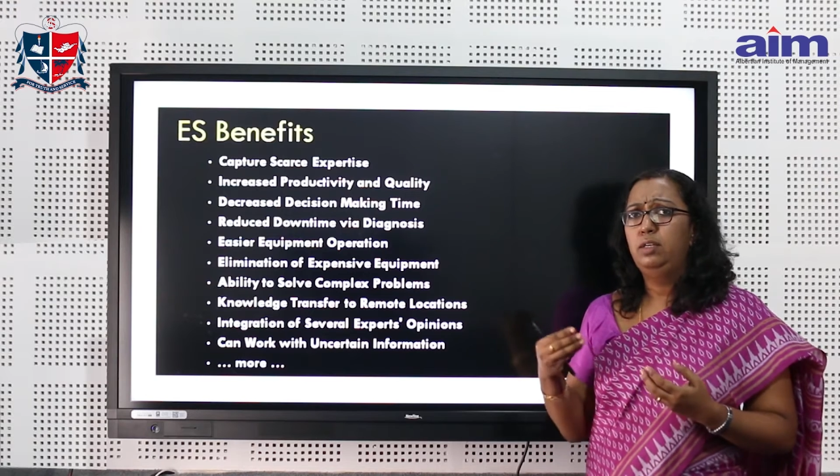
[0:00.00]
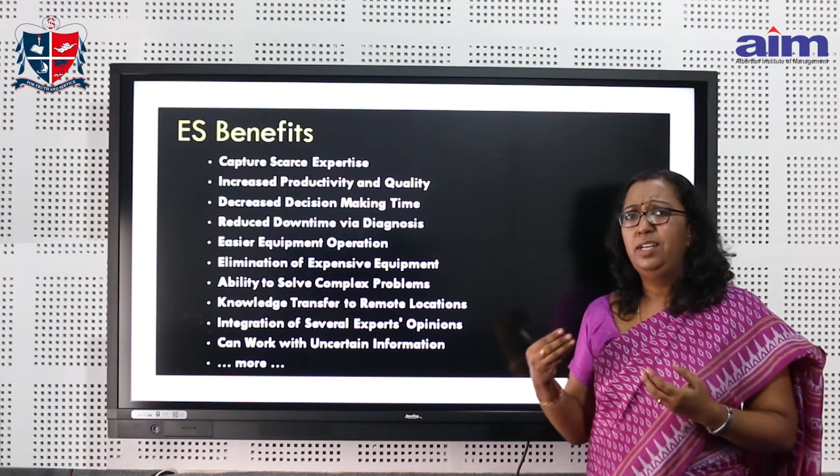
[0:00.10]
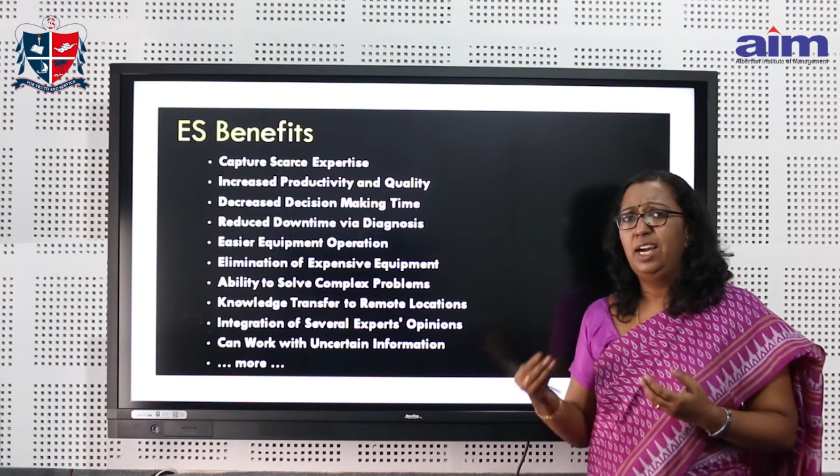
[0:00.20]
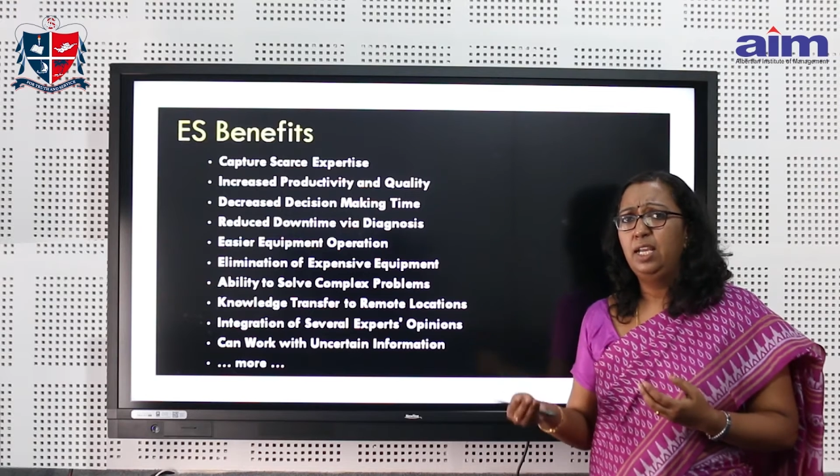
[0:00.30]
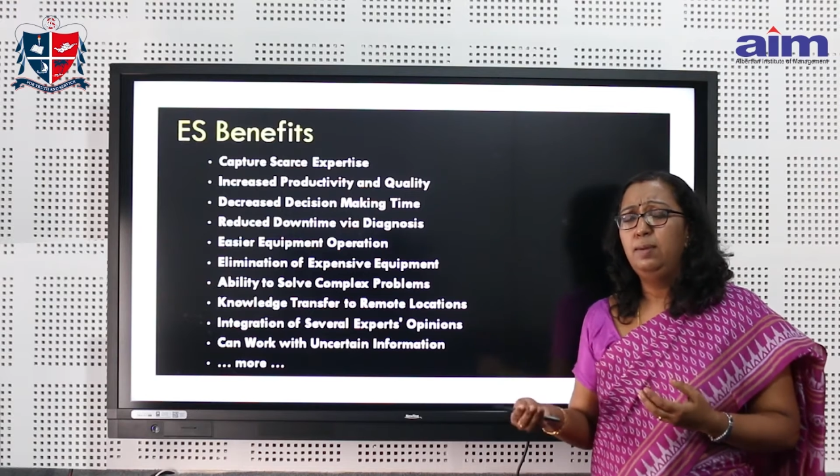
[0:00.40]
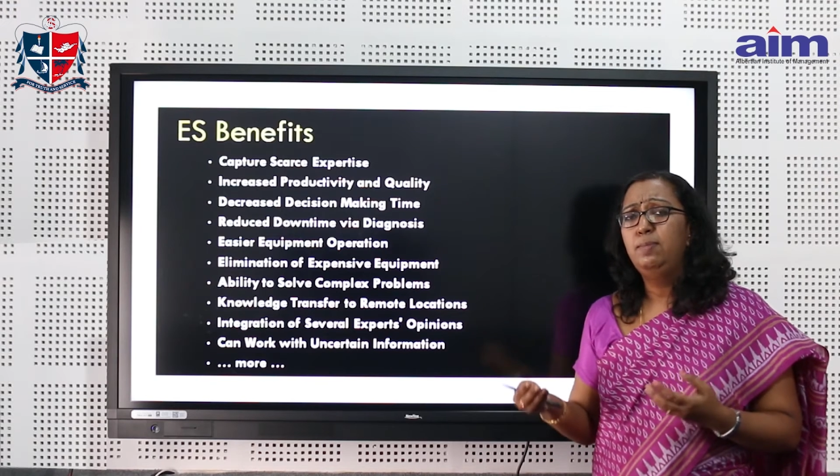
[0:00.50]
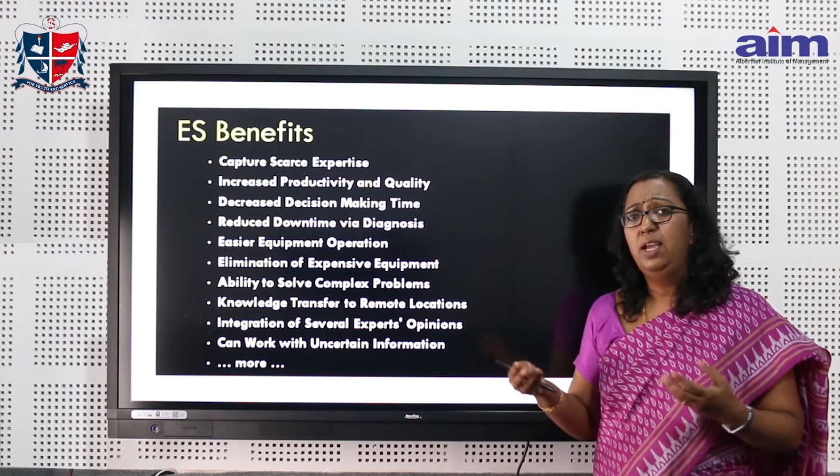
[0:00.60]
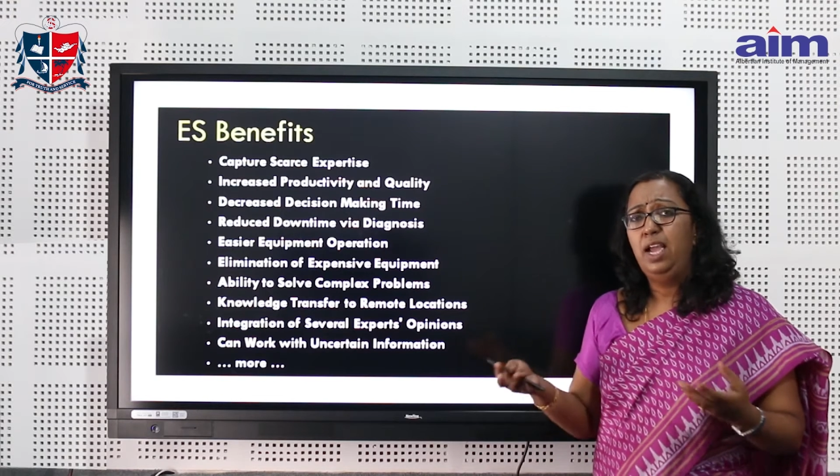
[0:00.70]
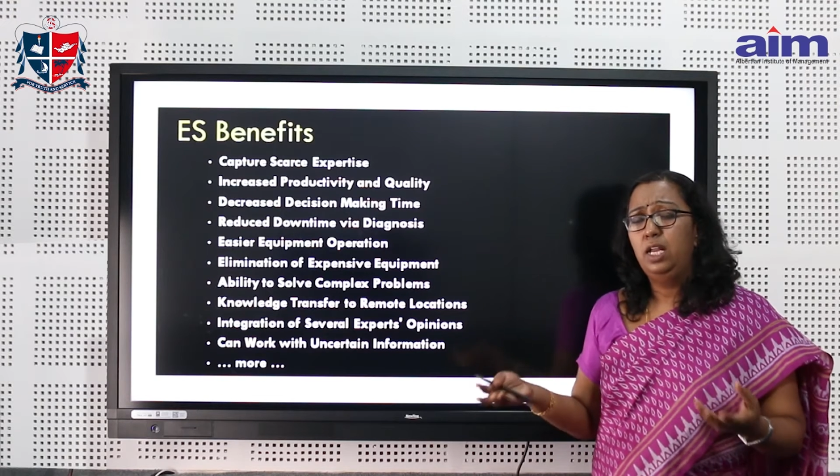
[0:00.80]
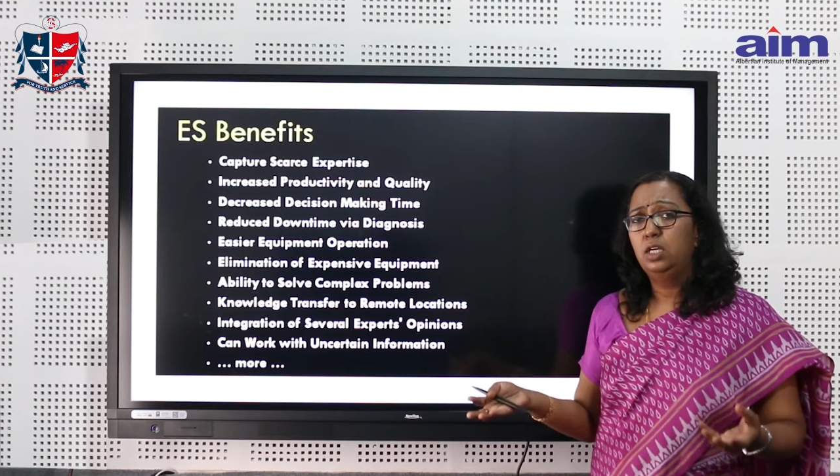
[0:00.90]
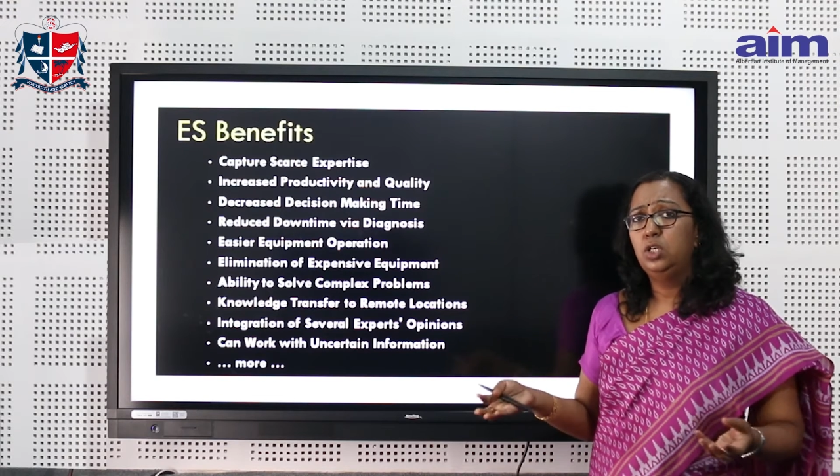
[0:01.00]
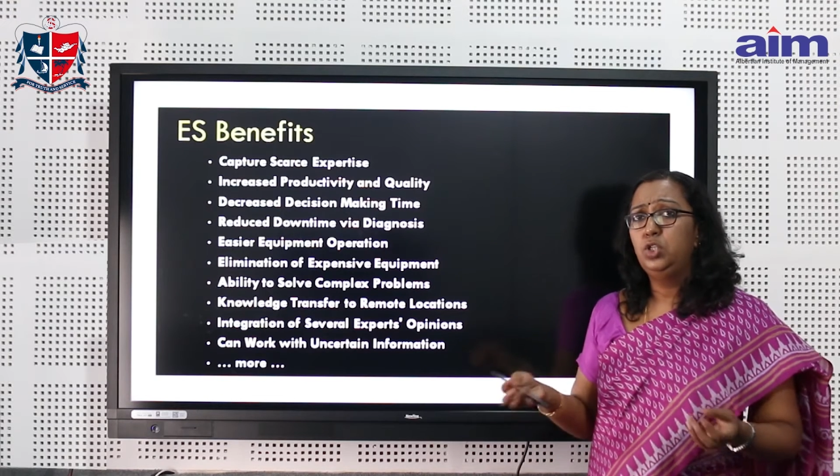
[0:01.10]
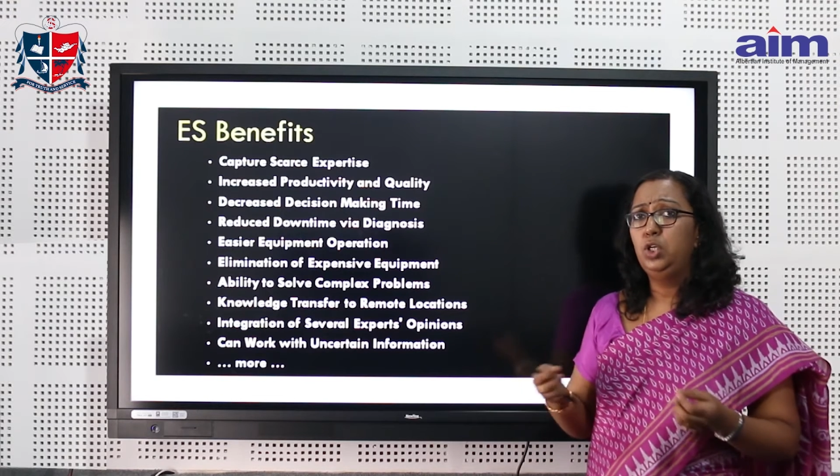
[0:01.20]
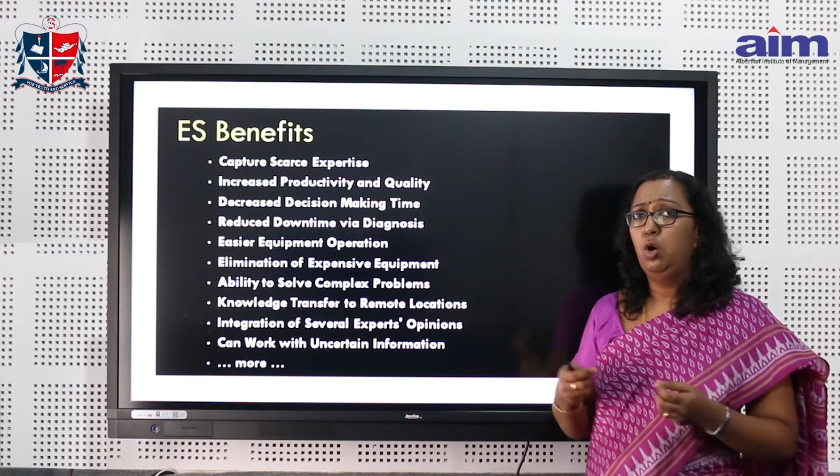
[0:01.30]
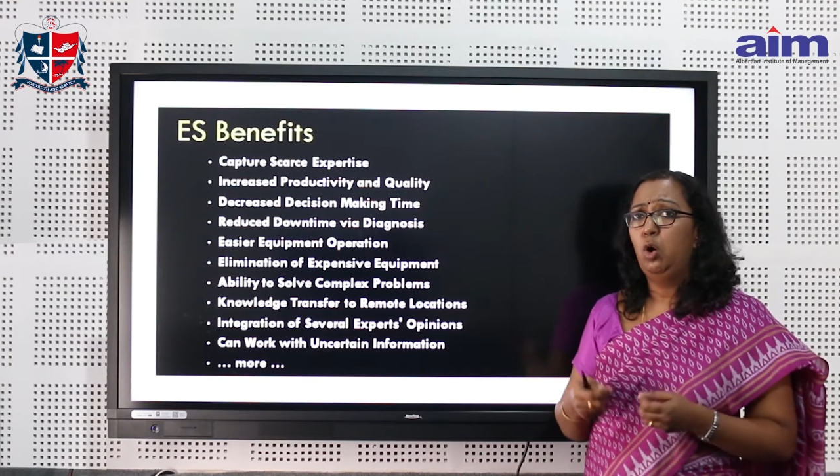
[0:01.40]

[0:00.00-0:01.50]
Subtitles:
time, energy